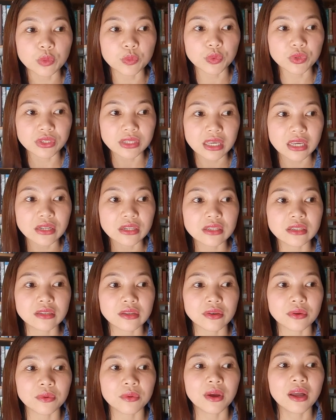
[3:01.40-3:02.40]
proceed
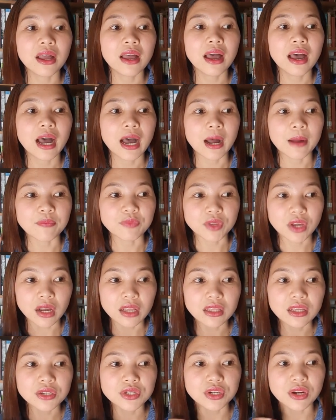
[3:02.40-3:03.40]
to
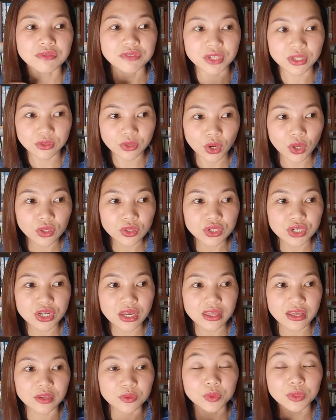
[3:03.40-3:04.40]
College of Technology
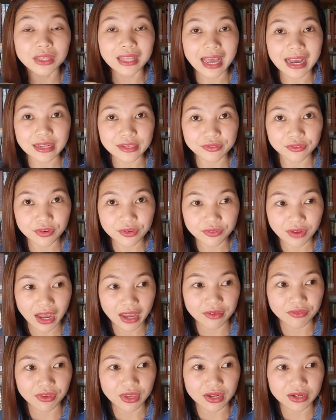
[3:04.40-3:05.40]
that would last for
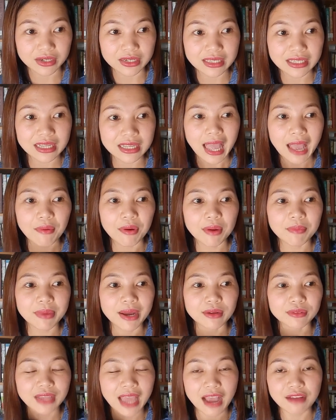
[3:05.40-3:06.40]
5 years. How
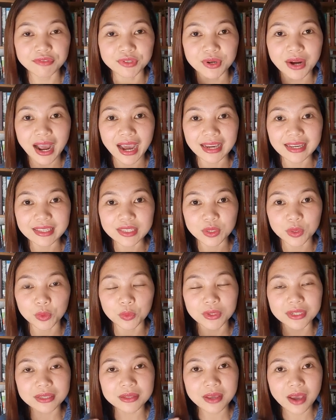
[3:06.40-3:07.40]
about after high school?
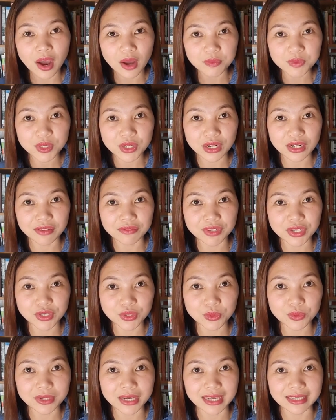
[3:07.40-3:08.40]
What's the option of the
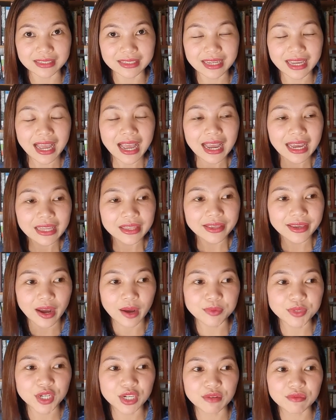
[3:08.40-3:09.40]
student? The
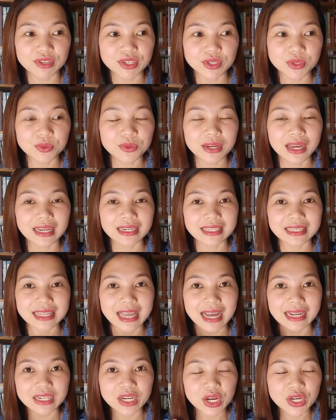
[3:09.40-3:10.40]
option of the student is
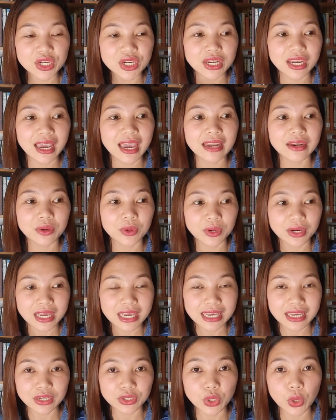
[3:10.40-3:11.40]
that she can or he
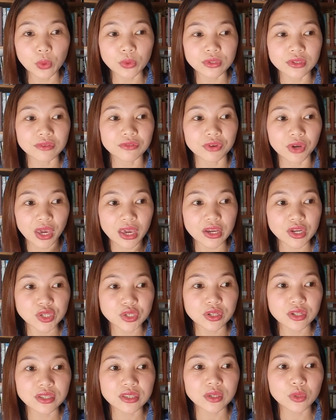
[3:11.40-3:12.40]
can go to
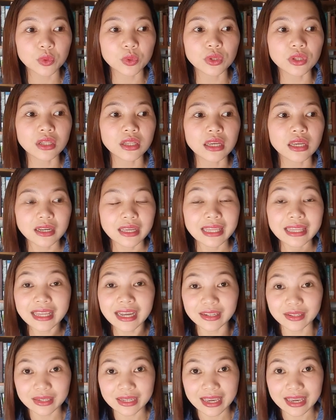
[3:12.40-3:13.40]
vocational school, and
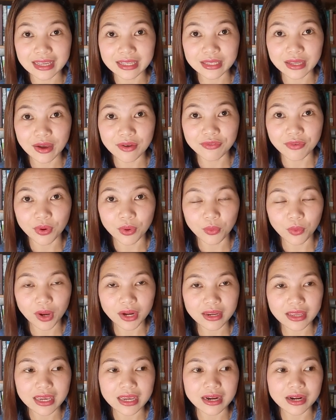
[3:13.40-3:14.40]
that is for
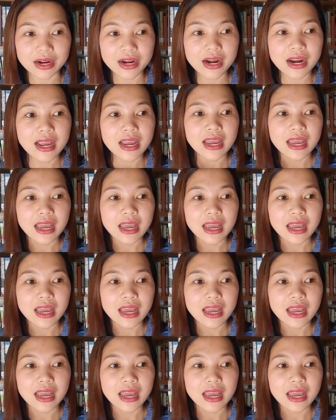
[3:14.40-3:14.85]
1 year,